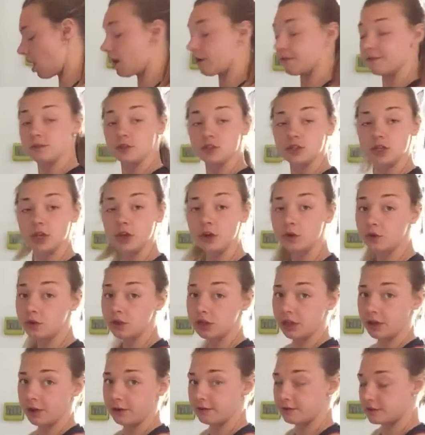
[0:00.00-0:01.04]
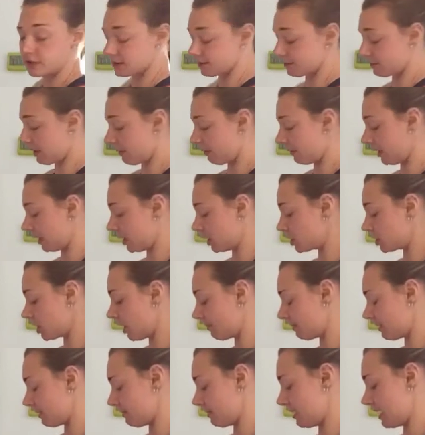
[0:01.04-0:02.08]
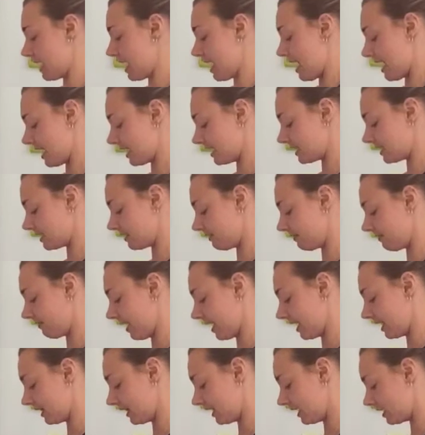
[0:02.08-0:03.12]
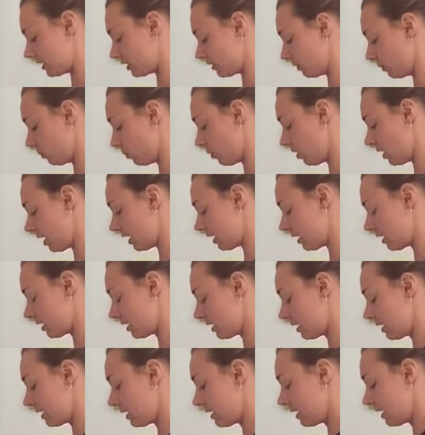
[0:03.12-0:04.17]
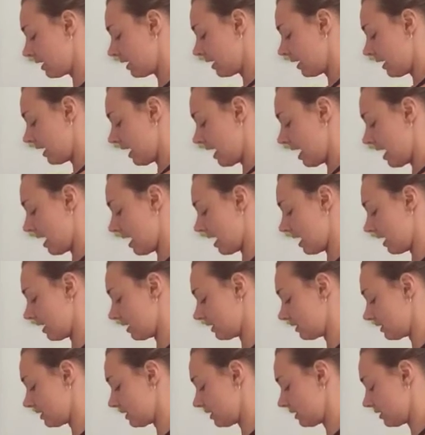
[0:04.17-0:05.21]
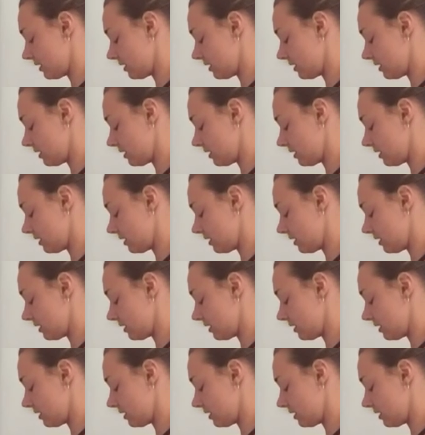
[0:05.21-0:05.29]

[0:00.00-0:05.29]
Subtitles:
off 2 cloves, and we're going to chop them nice and finely. So 1 and